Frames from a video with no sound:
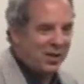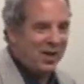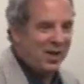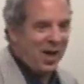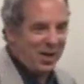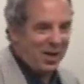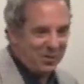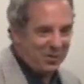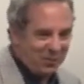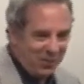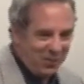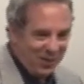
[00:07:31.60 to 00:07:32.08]

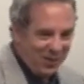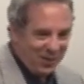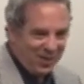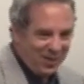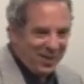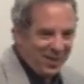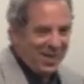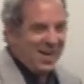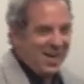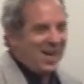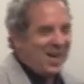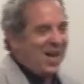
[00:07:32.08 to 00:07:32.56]
tonight,
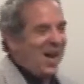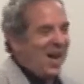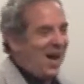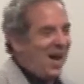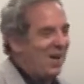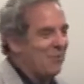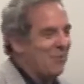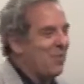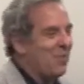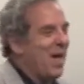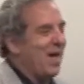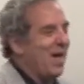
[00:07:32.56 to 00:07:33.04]
but
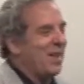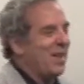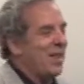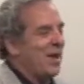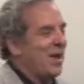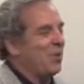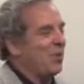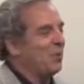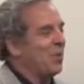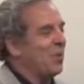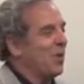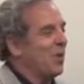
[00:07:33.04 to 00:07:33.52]
uh, that,
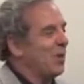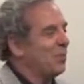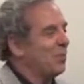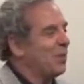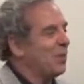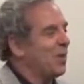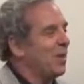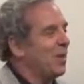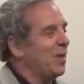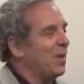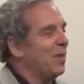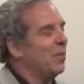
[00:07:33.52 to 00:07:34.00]
that'll be
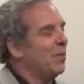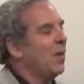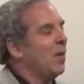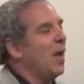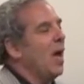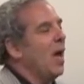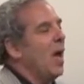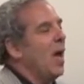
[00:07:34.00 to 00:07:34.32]
up to him.